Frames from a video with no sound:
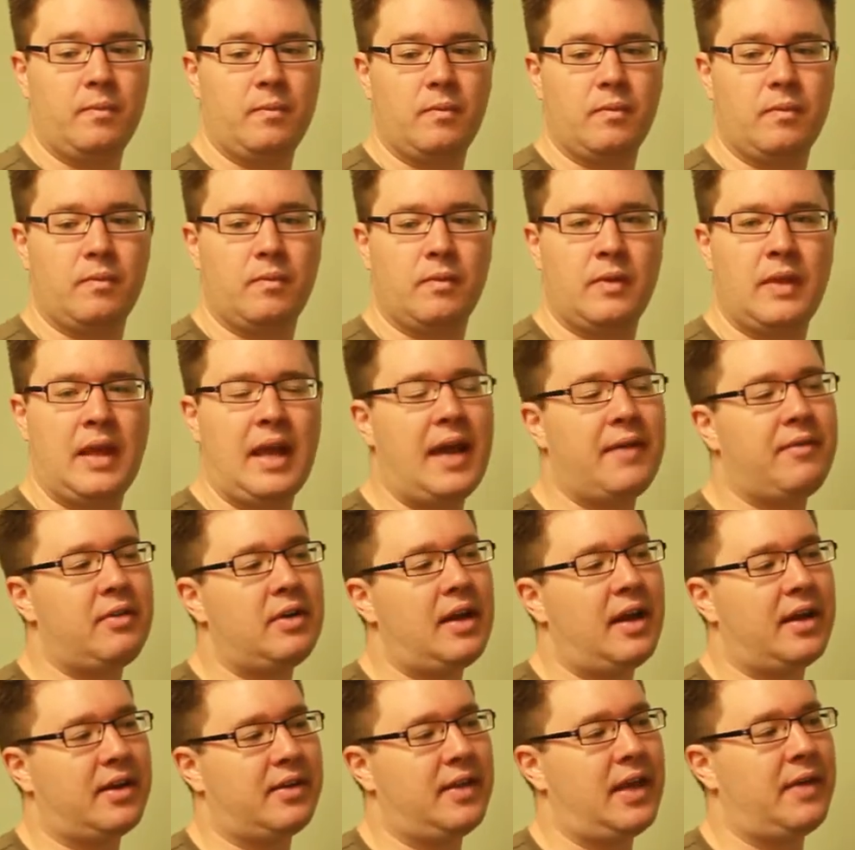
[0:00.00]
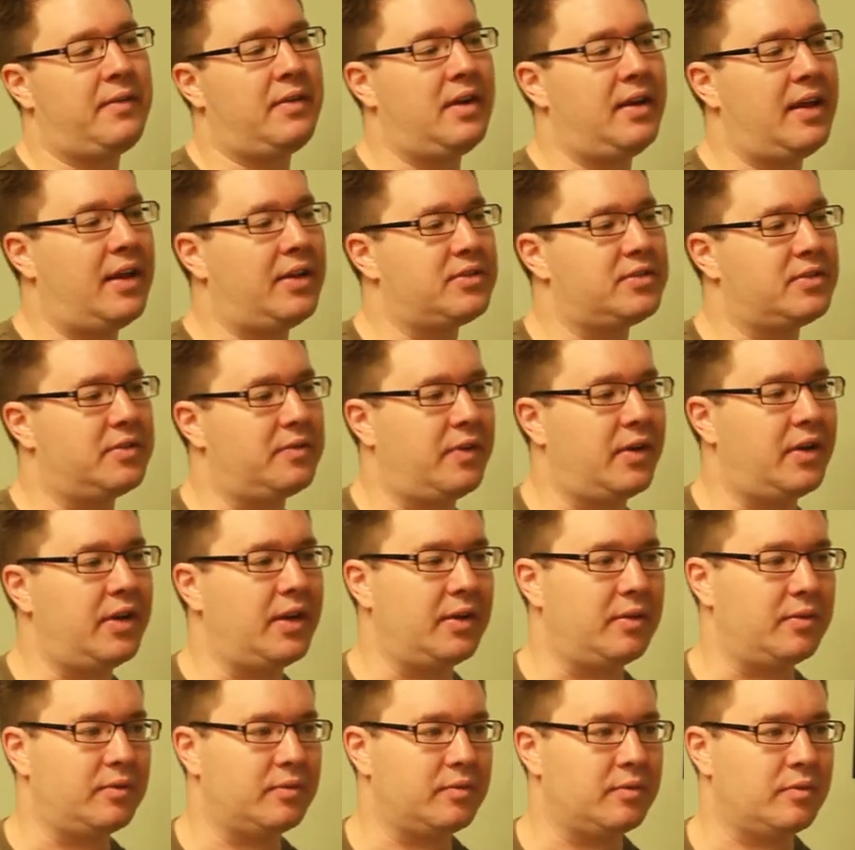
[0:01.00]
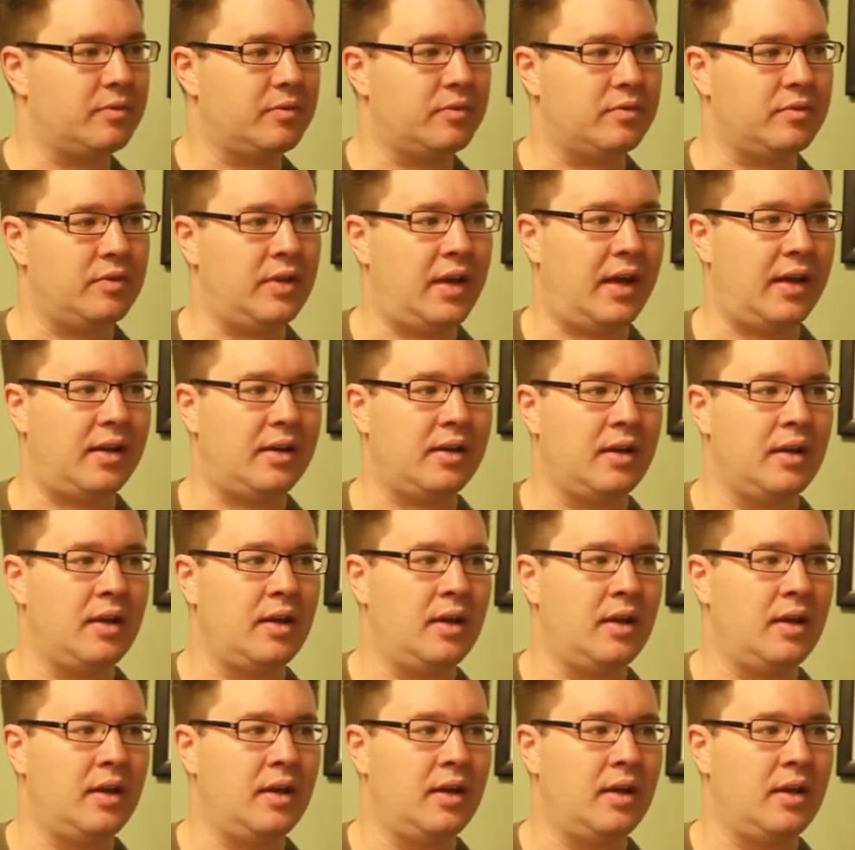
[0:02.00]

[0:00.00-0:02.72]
or do you they, haven't, they haven't announced the funding yet.